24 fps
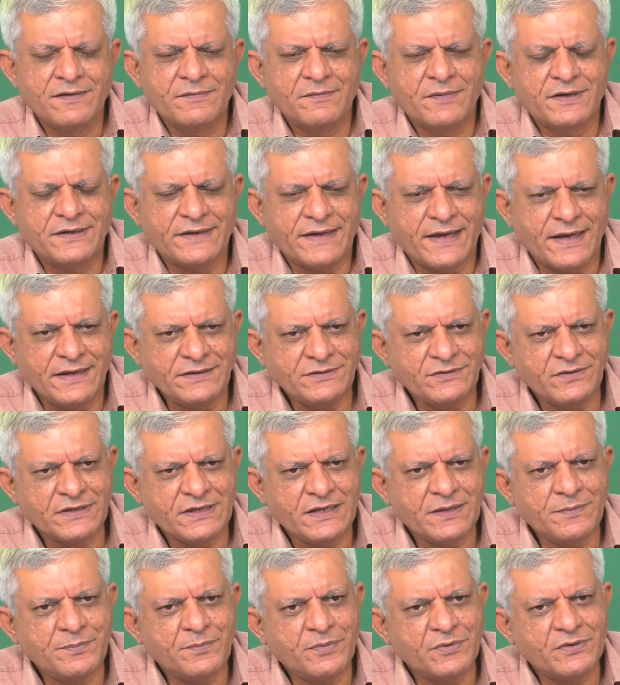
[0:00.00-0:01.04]
but as you
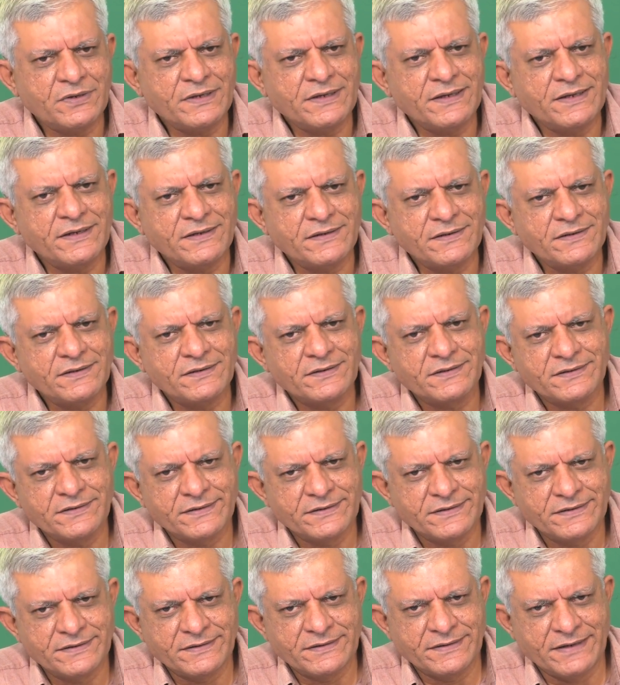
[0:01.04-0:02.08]
keep putting in
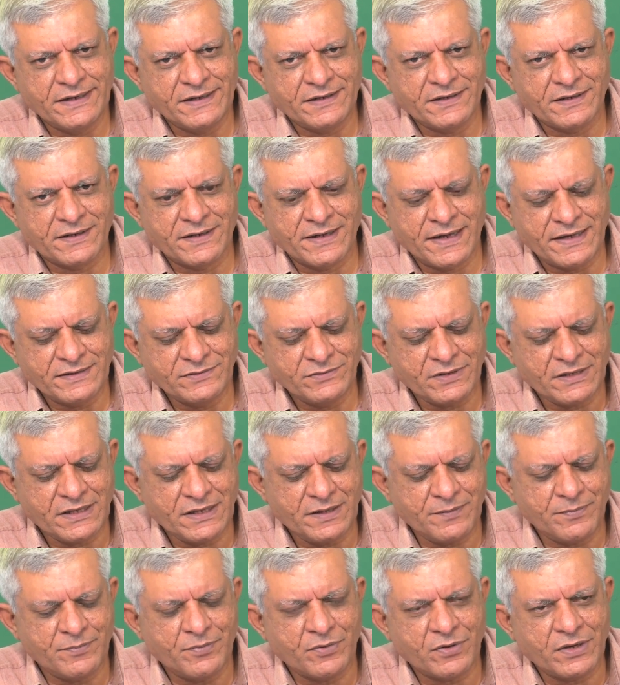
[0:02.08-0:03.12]
data, as you
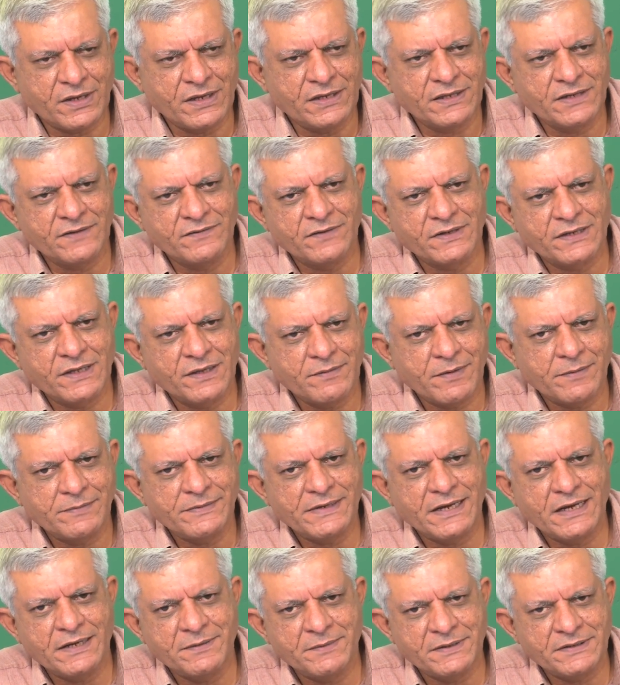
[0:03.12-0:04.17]
keep putting in the working
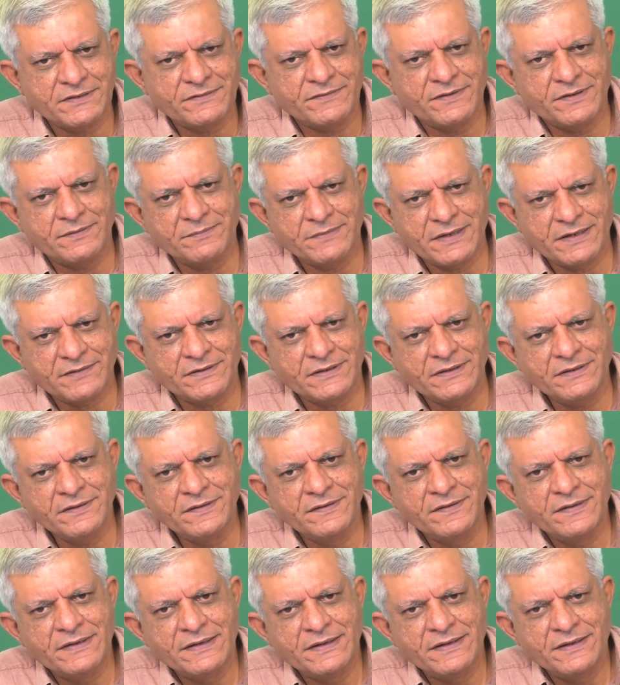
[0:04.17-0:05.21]
memory elements one by one,
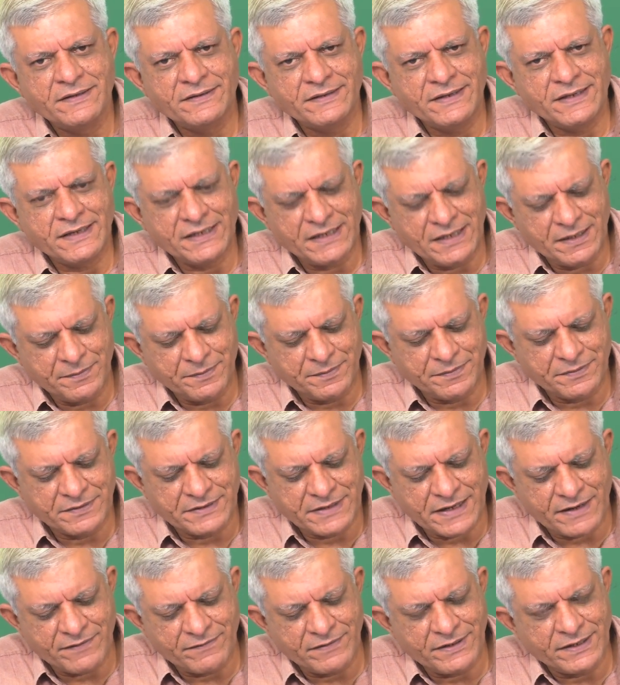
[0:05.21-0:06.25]
they keep
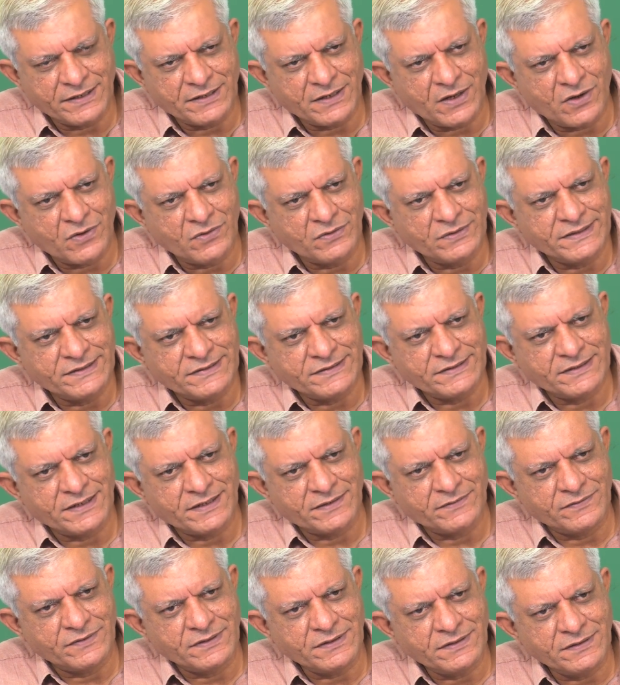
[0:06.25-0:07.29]
traveling down this
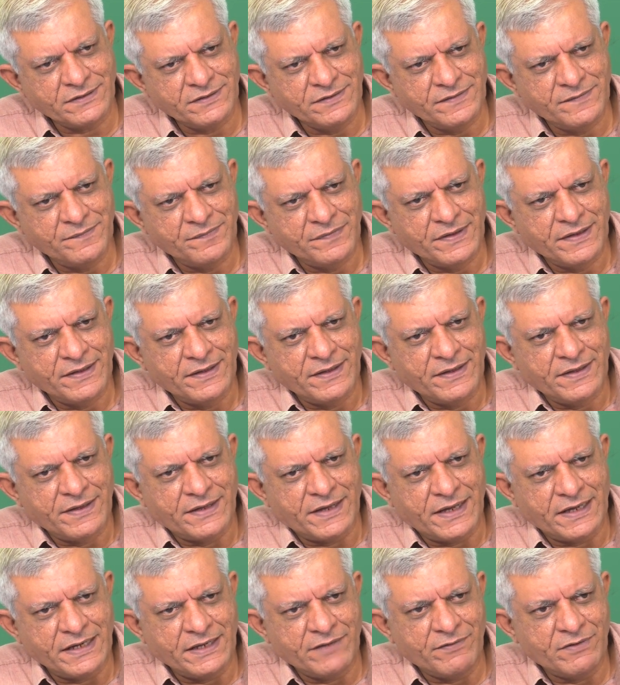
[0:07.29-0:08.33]
network
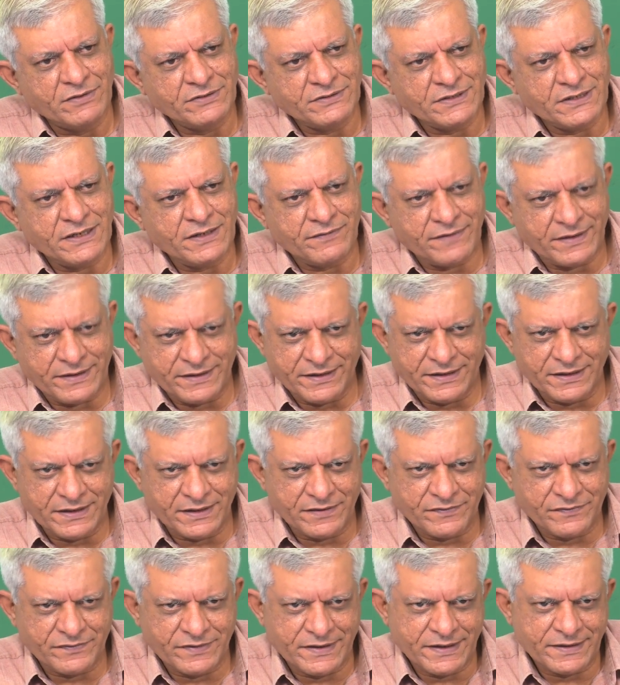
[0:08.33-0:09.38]
and eventually when
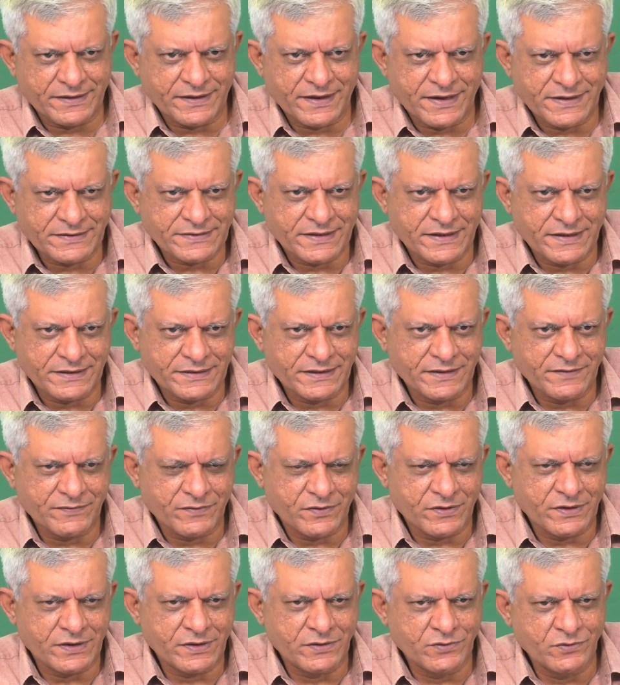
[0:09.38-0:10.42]
enough data has collected
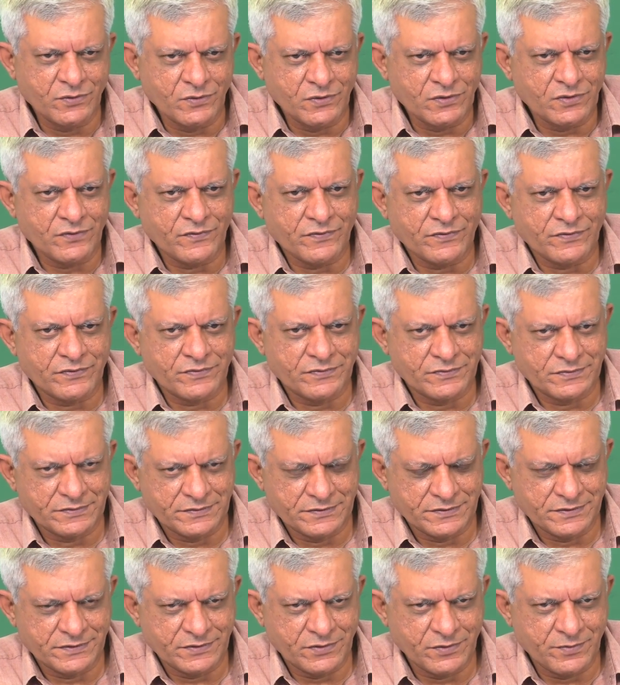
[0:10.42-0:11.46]
for a rule
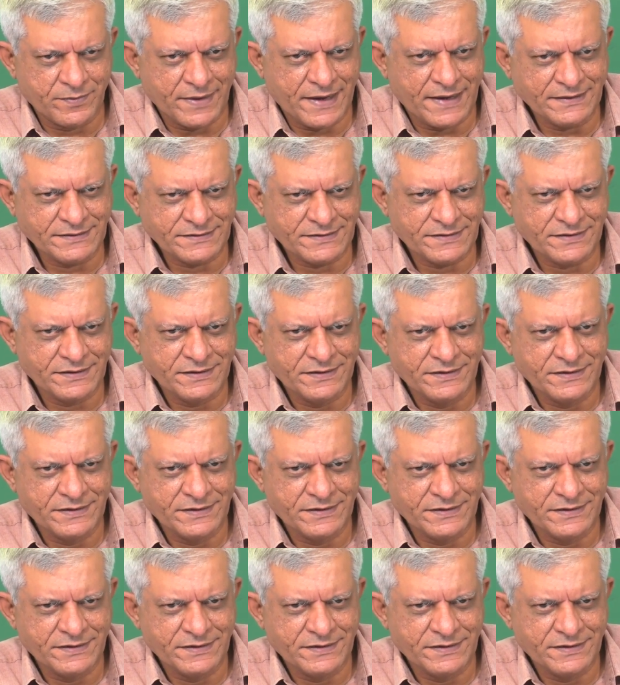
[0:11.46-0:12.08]
to match,